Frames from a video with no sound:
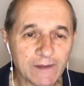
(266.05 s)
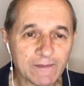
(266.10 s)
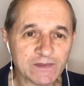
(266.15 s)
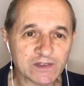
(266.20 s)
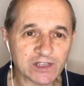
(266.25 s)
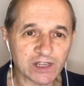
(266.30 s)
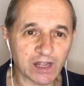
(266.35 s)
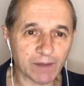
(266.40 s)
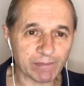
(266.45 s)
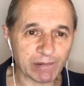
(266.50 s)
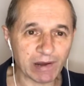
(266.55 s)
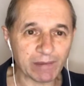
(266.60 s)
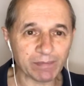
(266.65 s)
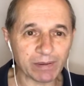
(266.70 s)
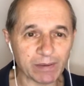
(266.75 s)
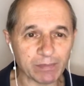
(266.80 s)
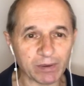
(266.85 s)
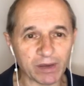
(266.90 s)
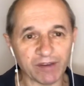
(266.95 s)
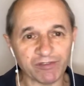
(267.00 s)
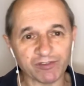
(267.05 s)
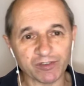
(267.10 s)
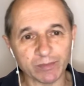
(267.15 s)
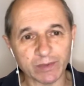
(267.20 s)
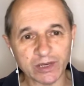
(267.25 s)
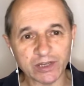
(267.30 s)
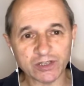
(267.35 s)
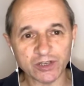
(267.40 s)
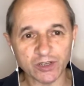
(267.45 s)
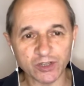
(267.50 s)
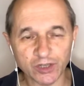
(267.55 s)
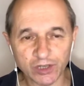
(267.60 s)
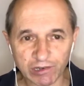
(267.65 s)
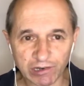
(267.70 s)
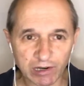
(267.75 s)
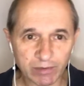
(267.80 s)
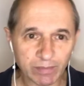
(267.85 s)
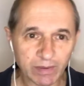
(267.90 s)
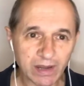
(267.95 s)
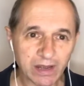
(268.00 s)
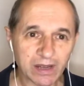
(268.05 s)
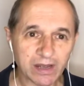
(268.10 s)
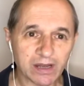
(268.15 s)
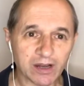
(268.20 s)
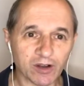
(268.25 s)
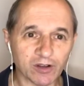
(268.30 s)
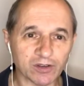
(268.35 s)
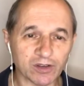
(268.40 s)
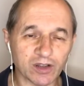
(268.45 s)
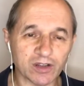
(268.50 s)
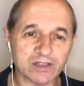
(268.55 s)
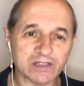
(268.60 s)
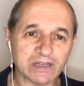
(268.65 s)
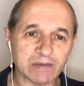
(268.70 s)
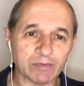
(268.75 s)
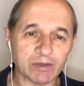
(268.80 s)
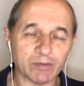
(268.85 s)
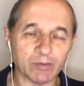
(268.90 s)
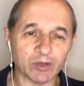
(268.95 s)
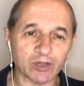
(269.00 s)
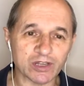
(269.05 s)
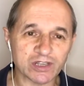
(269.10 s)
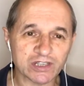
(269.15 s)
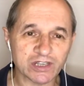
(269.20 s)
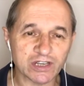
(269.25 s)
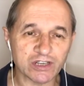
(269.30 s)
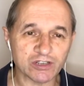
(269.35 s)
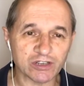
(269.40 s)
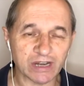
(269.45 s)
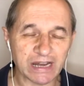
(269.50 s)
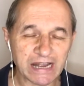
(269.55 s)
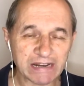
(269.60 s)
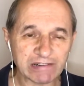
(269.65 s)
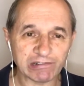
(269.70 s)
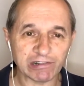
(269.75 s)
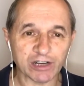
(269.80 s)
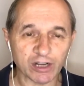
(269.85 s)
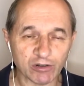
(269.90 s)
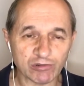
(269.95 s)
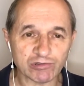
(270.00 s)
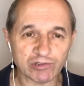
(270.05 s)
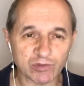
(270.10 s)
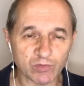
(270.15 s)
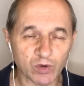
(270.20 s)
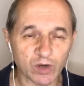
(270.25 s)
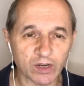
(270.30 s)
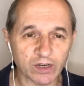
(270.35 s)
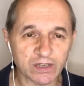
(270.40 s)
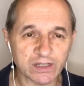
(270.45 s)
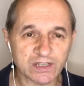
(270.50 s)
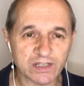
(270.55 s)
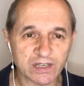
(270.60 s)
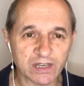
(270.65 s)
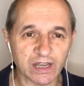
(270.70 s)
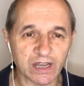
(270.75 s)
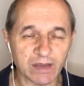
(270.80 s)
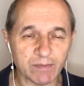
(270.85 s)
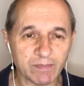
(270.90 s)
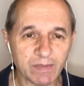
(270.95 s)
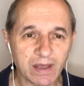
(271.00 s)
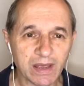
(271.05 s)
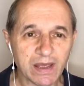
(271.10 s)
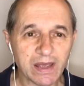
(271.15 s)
So they bring people in from Eastern Europe, on some of them on the seasonal agricultural workers scheme.